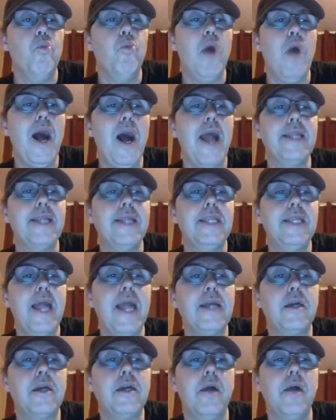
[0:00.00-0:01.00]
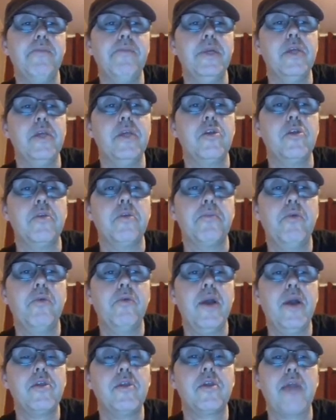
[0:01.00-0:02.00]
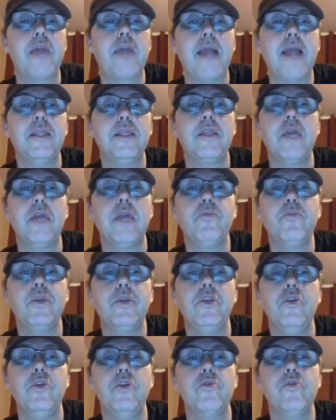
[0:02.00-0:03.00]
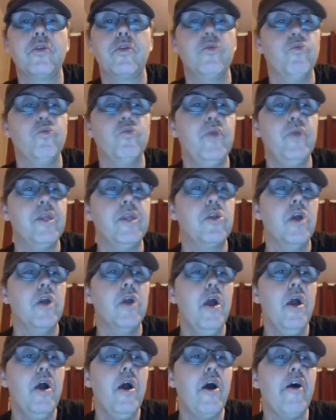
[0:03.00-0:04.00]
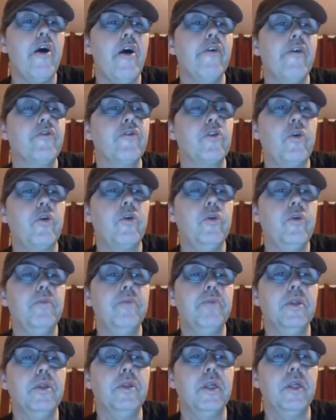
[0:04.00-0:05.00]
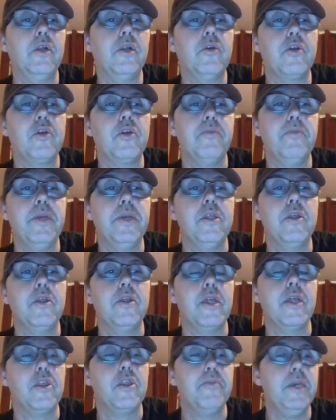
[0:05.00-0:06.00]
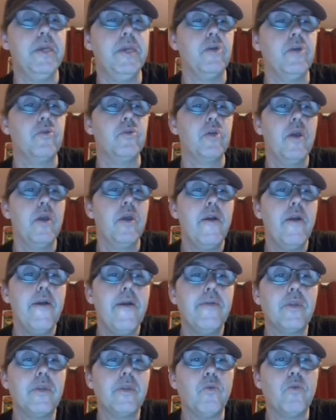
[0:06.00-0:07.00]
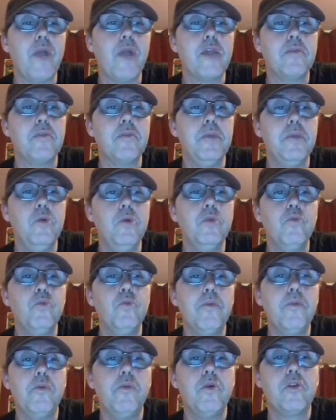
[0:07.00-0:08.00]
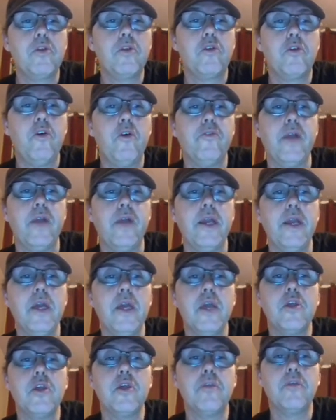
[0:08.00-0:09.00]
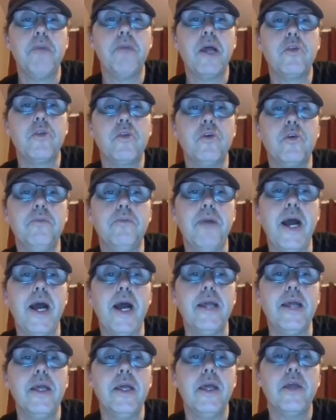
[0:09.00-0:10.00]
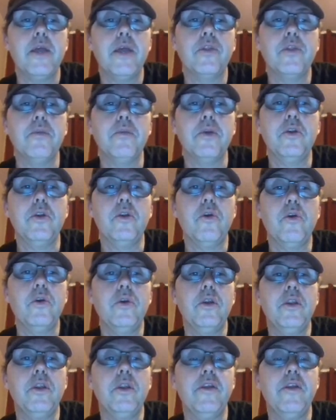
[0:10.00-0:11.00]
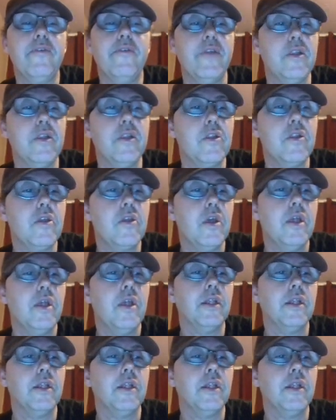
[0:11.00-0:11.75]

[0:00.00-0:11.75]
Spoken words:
why tech companies suppress, silence, and reduce the reach of certain political speeches and speakers. The Rasmussen Report survey, sponsored by the Moderna Divans